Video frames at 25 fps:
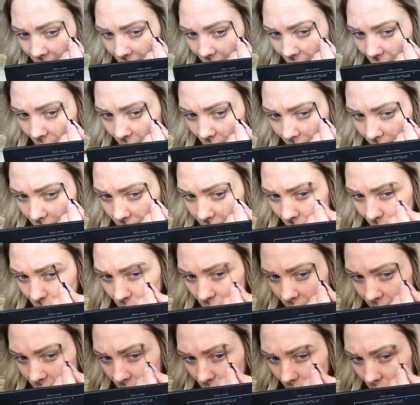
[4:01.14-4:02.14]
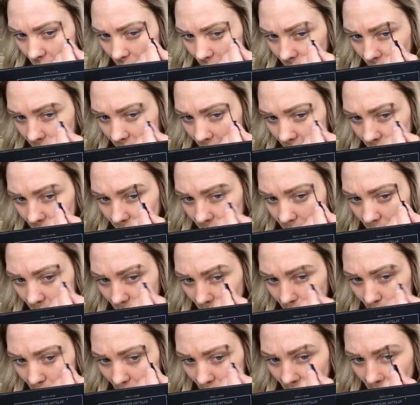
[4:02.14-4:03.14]
Okay, so I'm just going to go against my
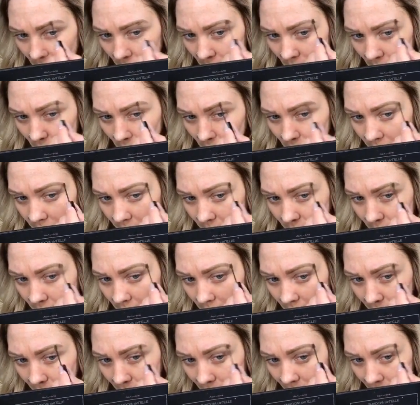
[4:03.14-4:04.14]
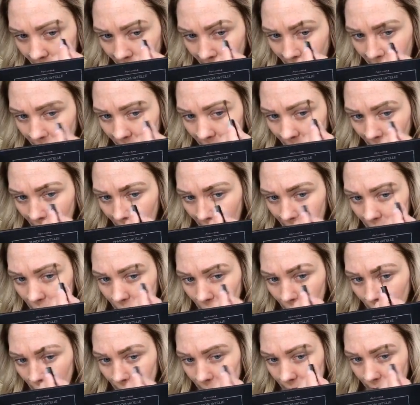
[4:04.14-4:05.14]
brows, and you
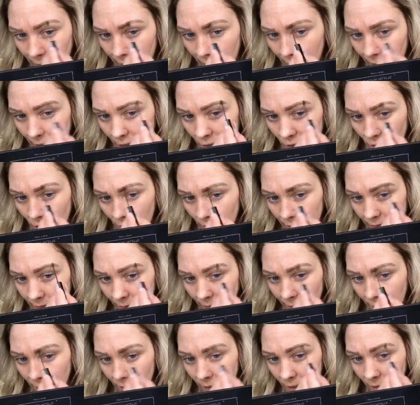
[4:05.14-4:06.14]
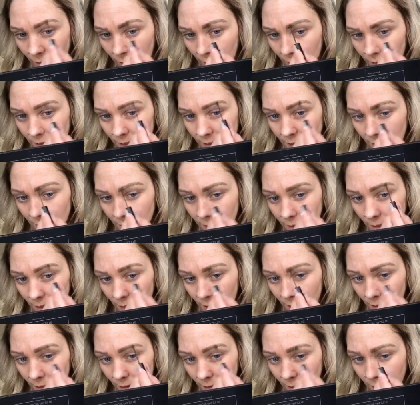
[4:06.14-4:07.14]
can see that it's just leaving the
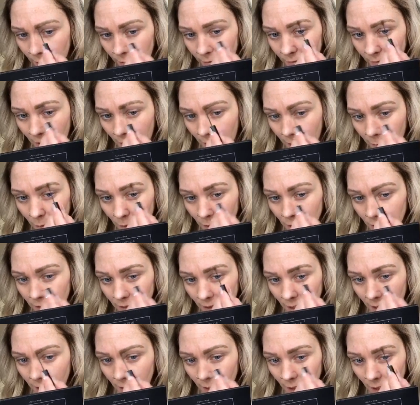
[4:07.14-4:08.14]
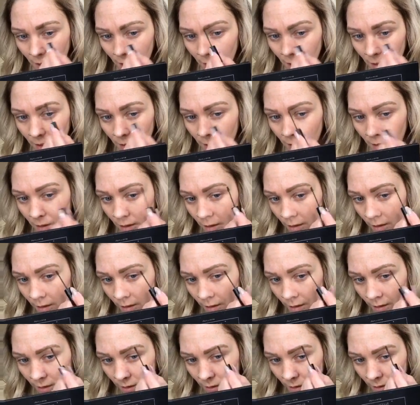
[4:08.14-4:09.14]
tinted fibers in there
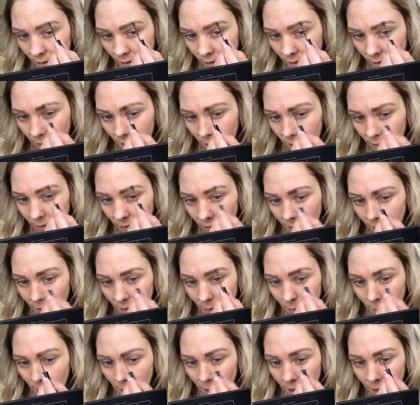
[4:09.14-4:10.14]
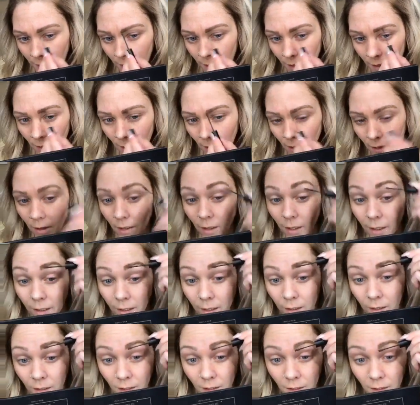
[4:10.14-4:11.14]
and making it look
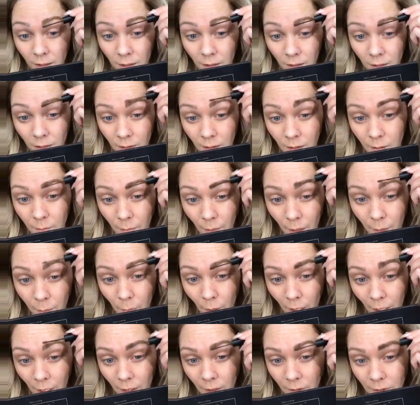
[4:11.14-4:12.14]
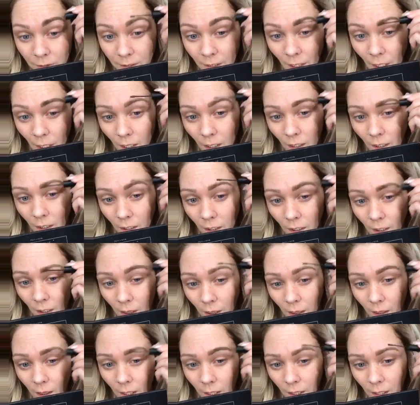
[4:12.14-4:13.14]
like my brows are
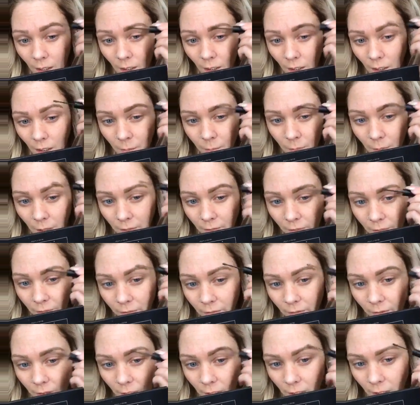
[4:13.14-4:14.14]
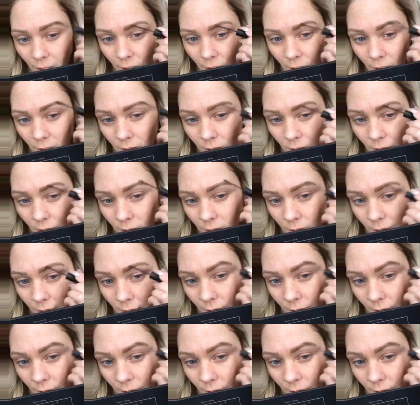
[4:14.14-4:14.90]
there on my face.